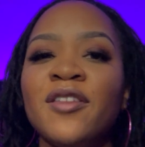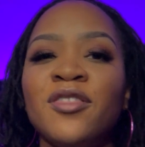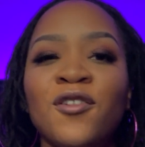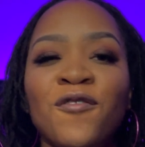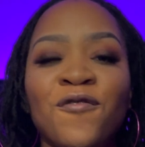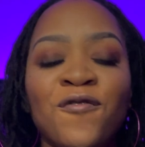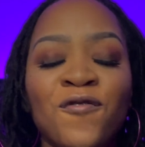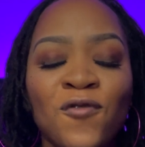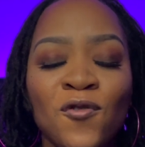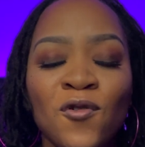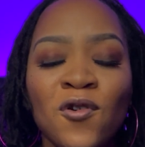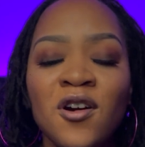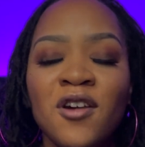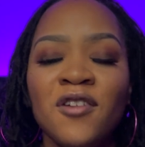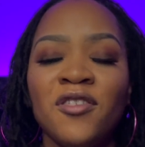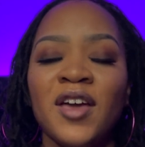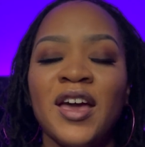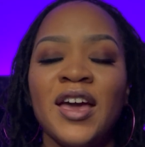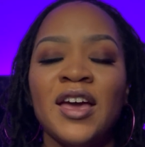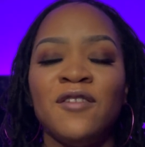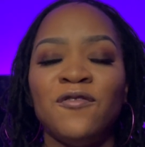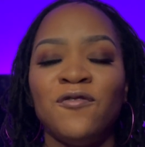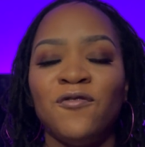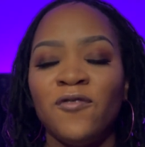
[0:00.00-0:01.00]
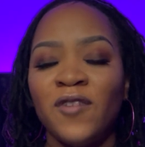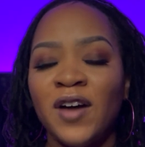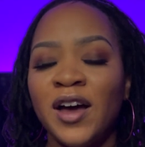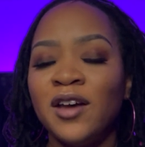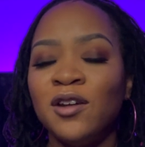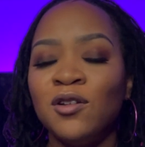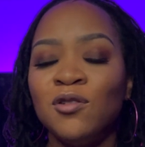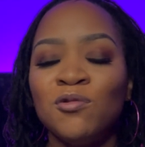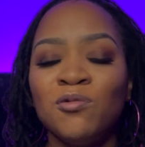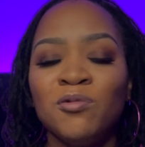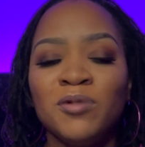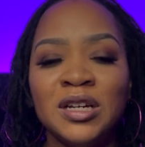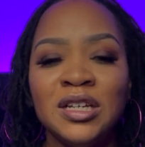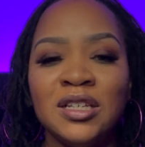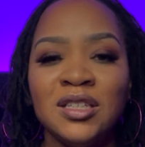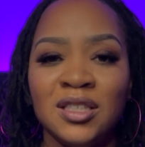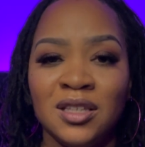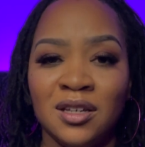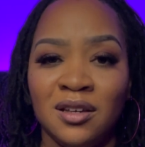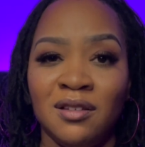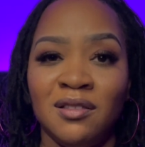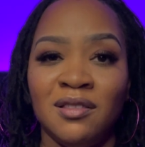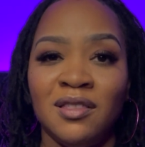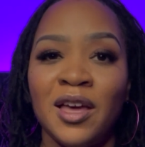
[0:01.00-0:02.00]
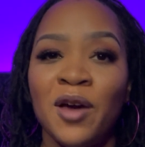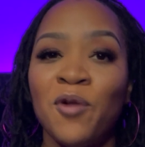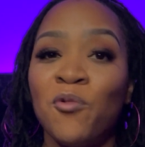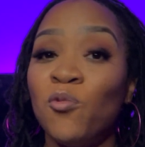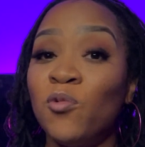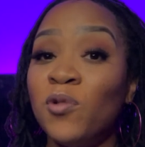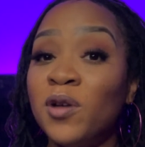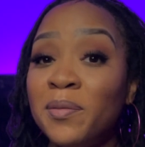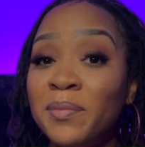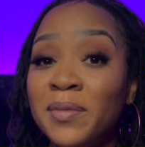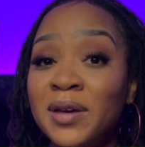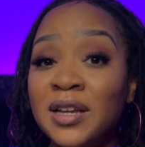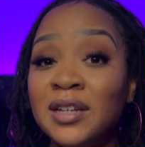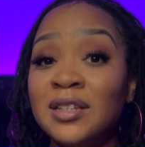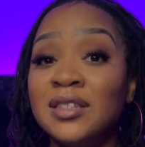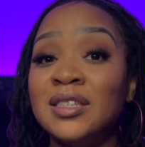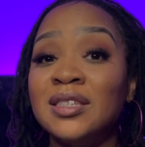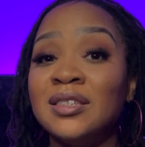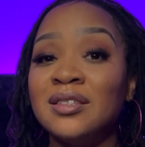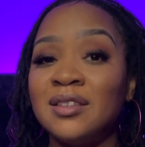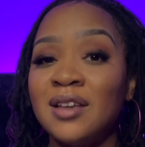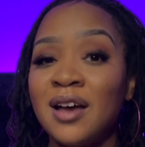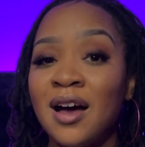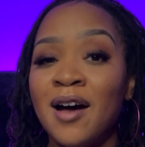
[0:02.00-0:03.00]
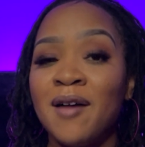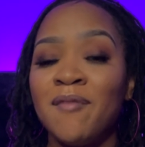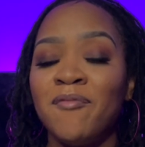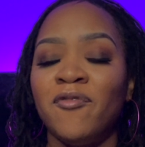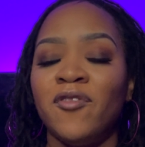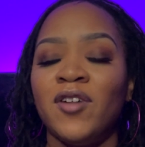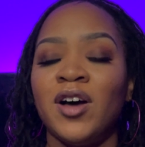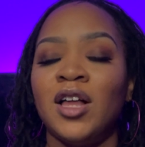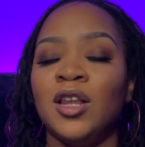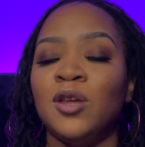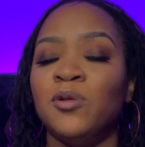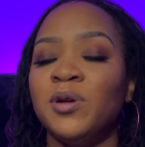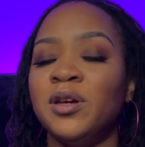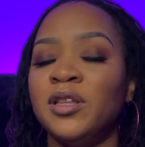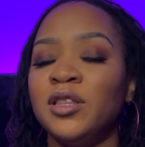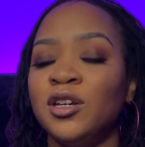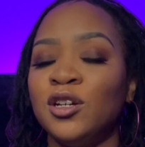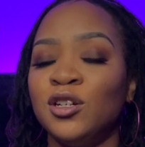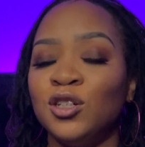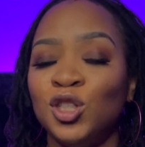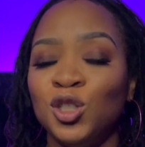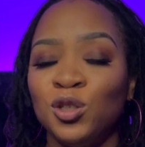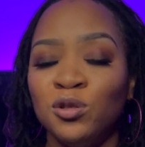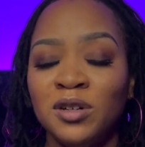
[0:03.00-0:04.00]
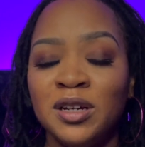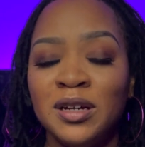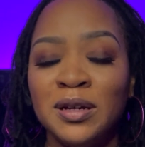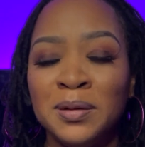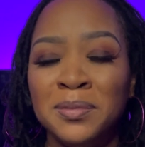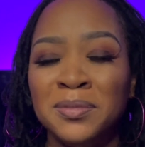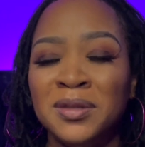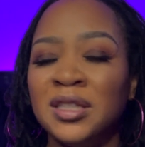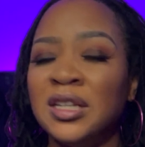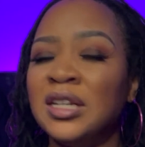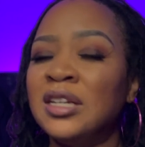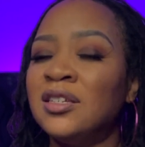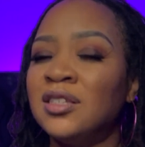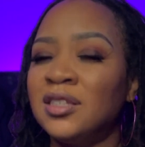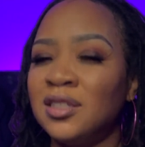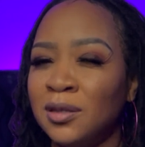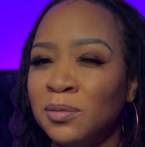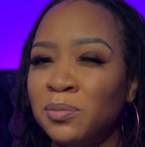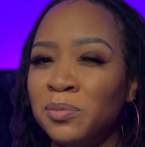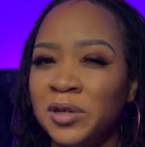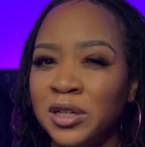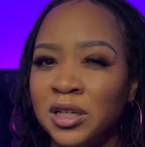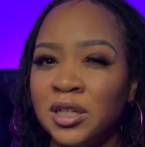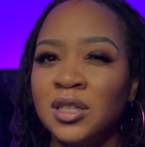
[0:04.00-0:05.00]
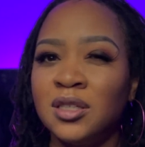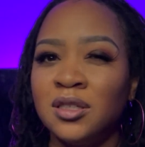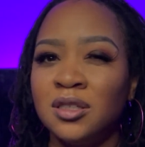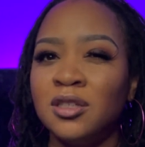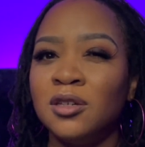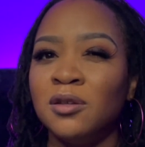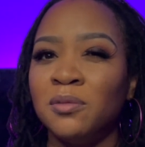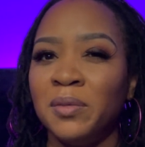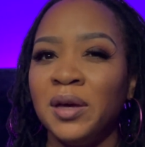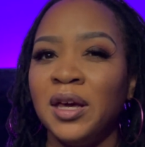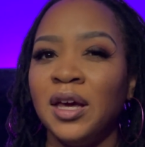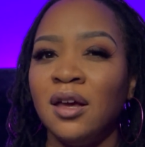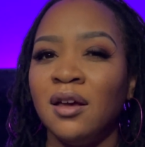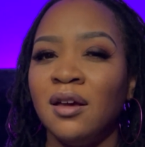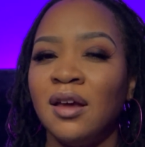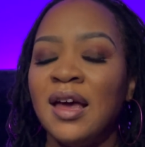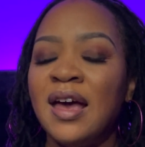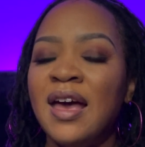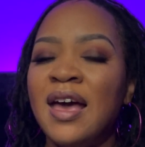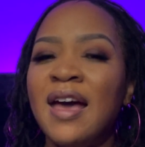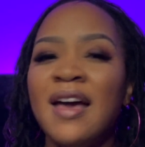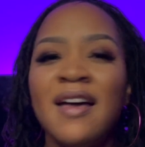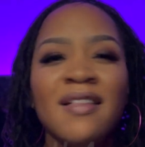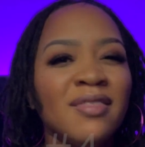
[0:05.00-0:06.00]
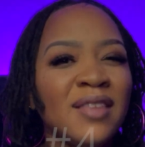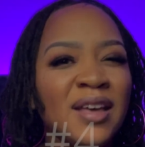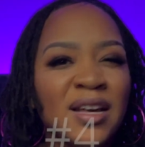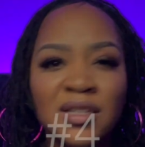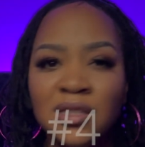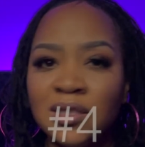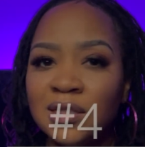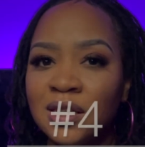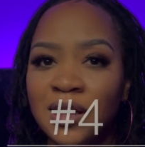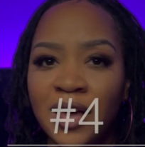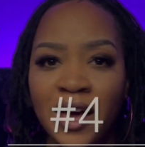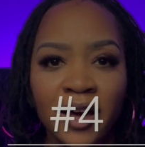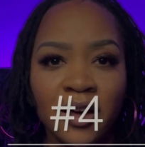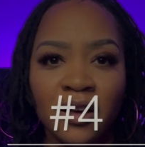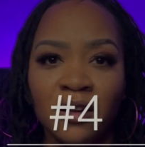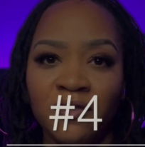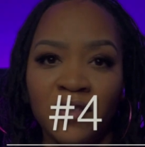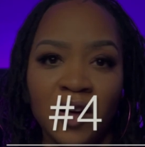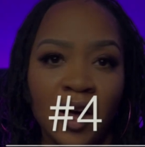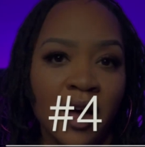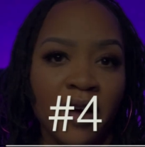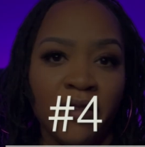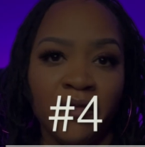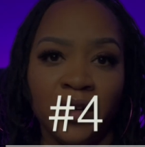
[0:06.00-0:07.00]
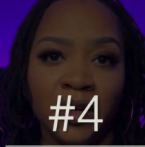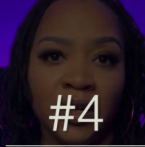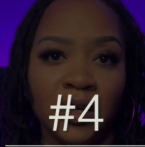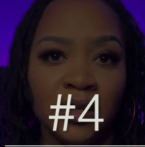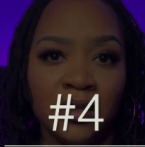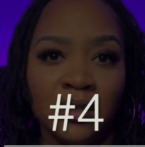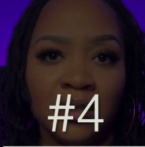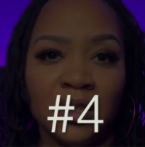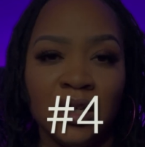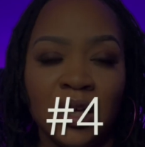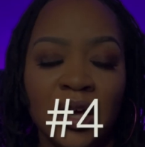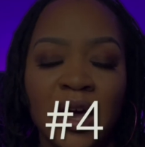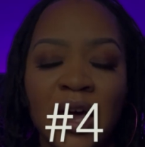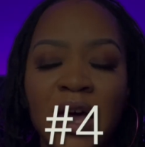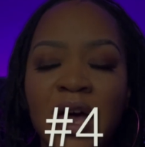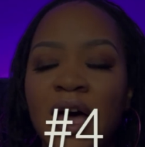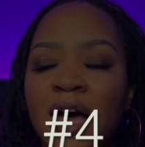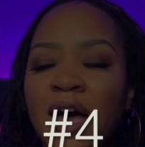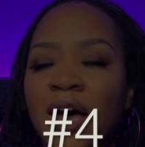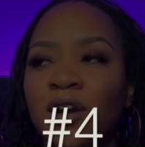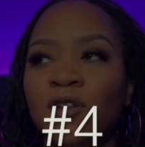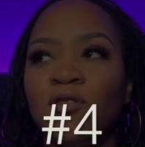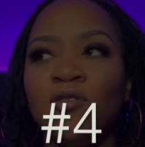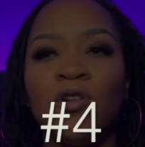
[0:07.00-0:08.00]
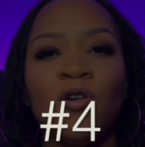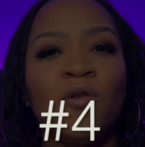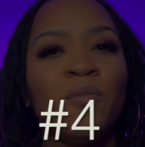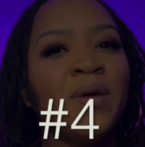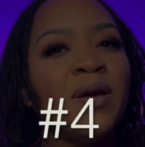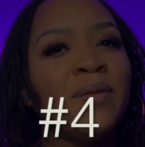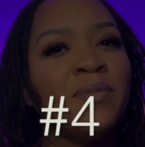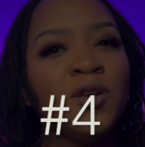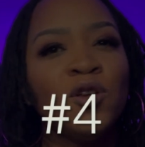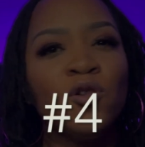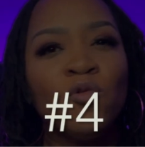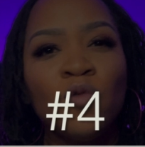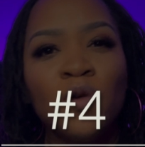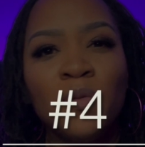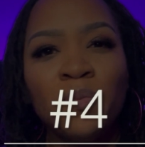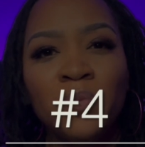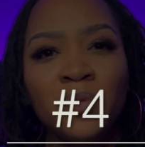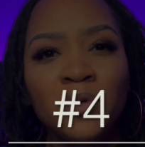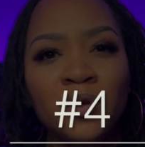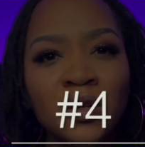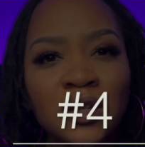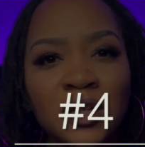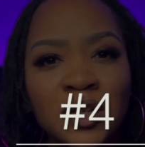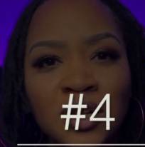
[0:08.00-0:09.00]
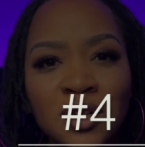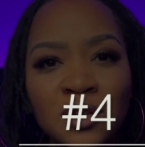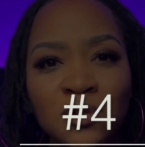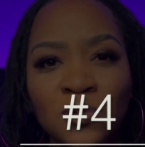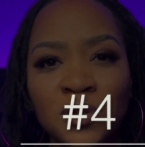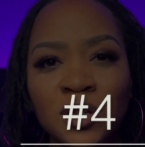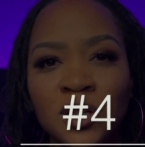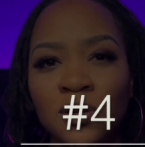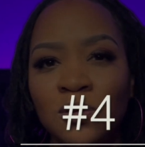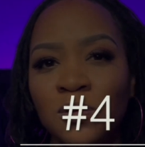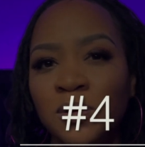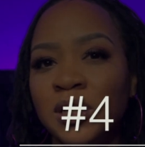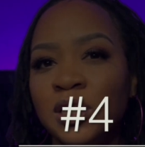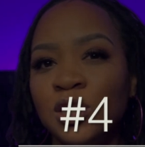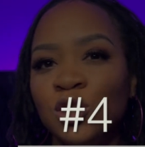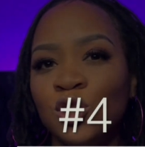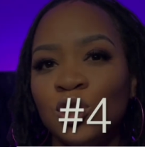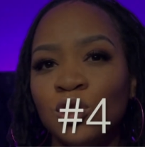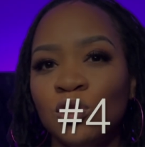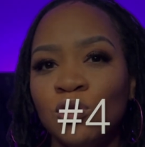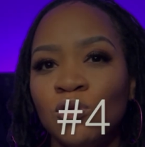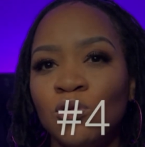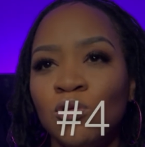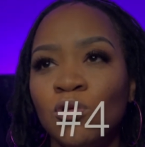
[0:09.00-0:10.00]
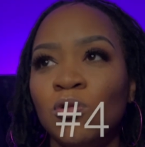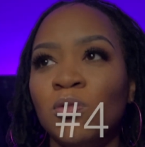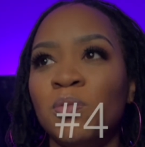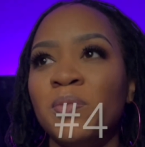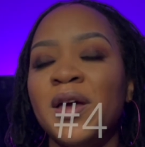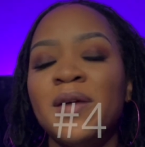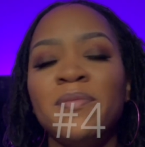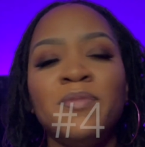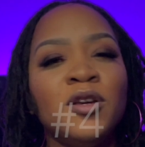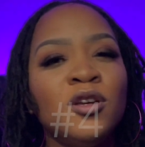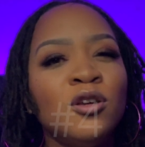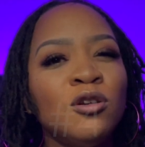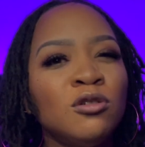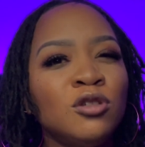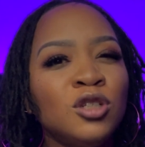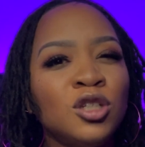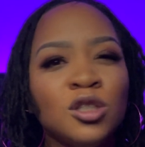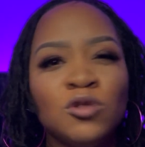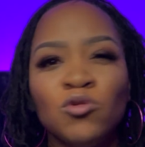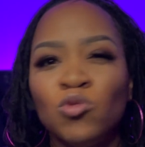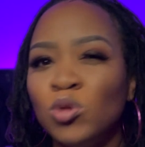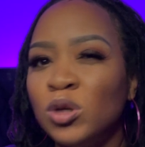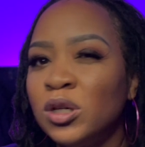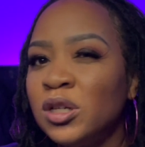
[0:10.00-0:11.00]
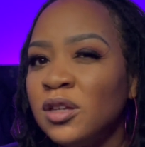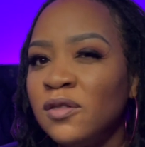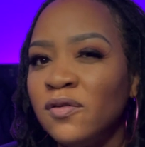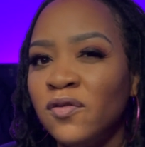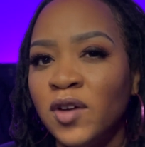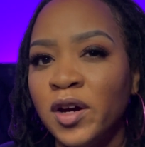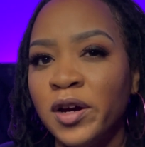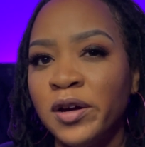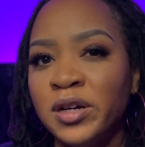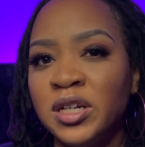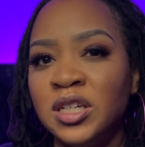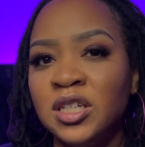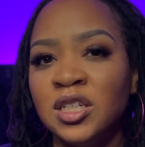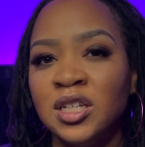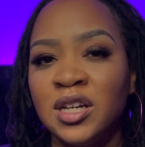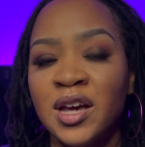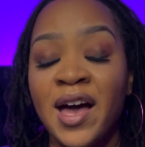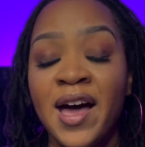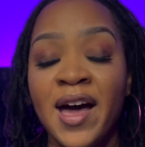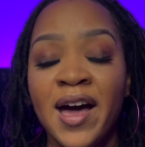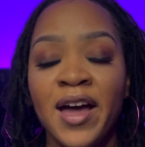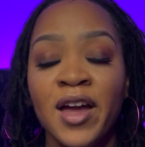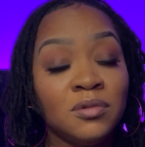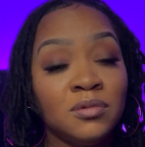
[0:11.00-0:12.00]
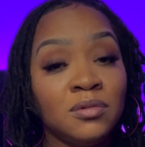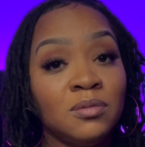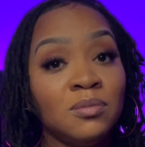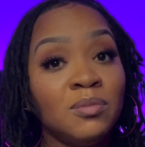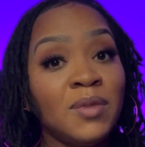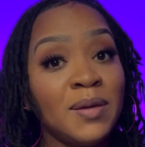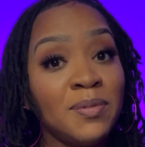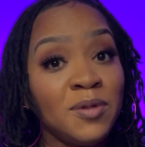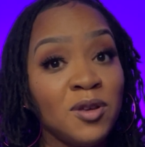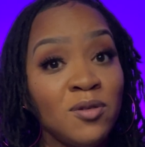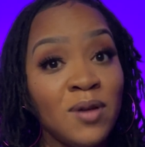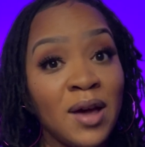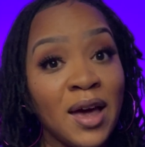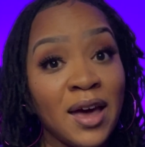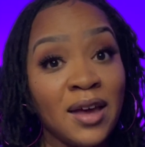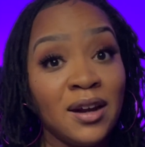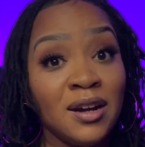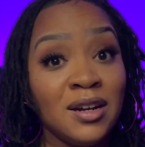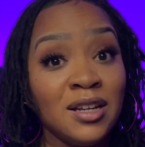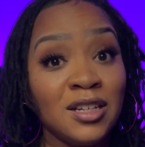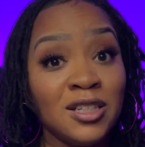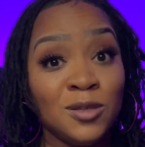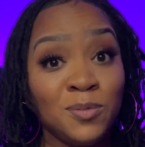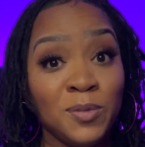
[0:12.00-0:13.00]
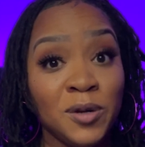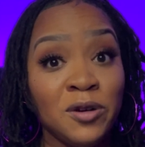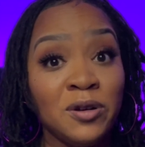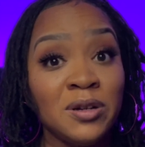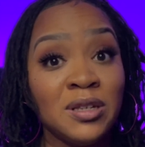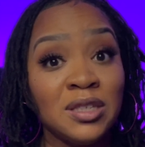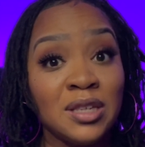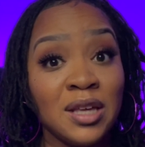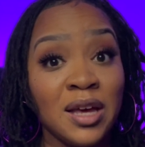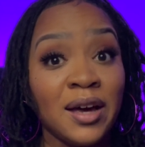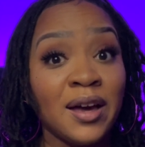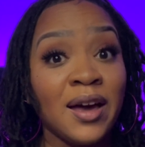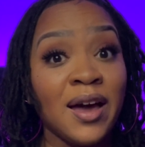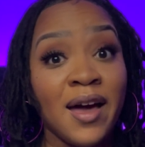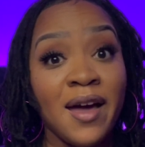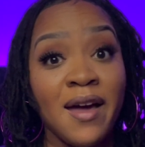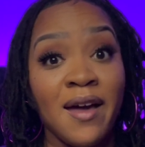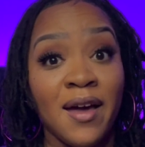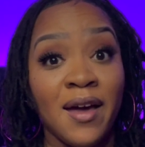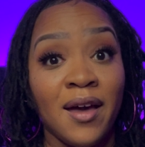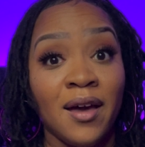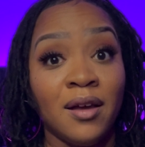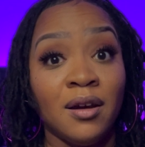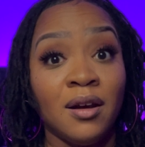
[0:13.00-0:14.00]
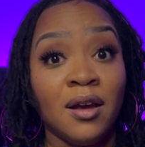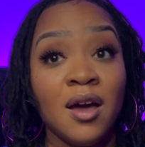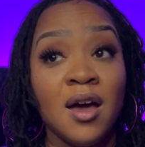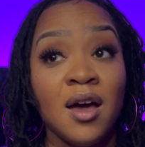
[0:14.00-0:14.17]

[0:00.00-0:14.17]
the fourth and final reason that women stop following their dreams is the biggest to me. And that's lack of confidence. I don't know, maybe you were bullied when you were in school. Maybe you're just really very shy. Maybe you had an experience like I had.